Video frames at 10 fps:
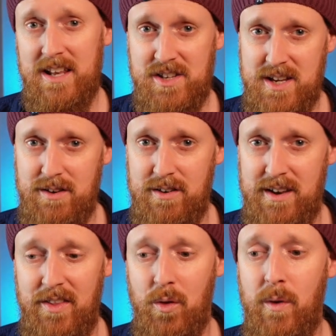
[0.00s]
Ed Sheeran
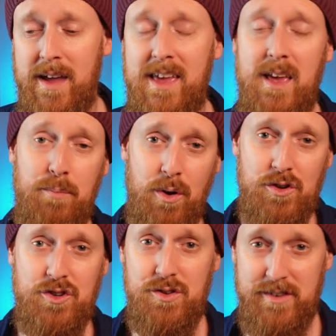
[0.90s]
and the way he
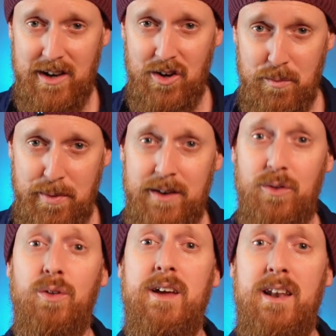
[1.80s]
approached using a loop
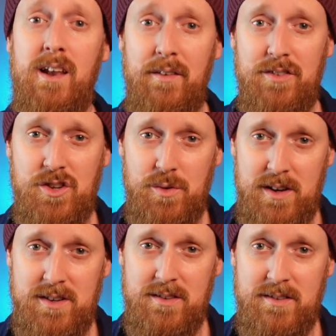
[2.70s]
pedal in live
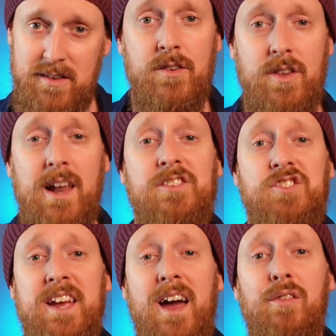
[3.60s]
situations. So let's
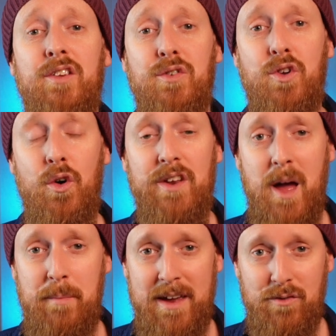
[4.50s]
check out this recording
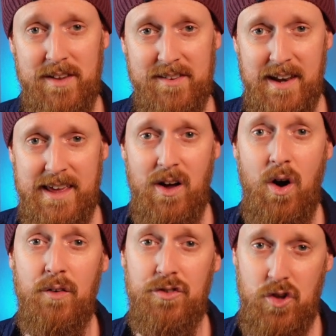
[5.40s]
I made recently
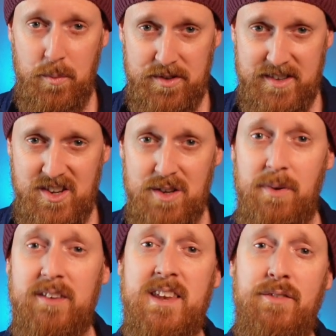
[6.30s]
of Superstition
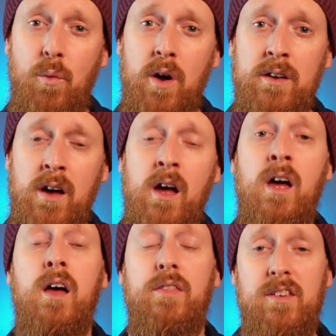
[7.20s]
by Stevie Wonder.
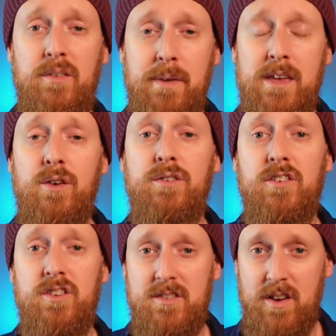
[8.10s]
This is me
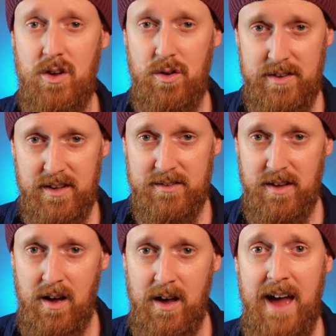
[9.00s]
using just an acoustic
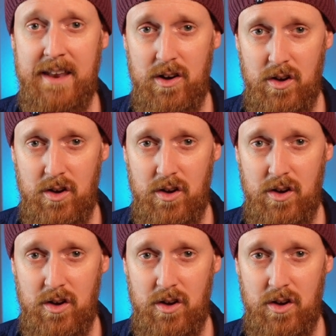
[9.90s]
guitar and a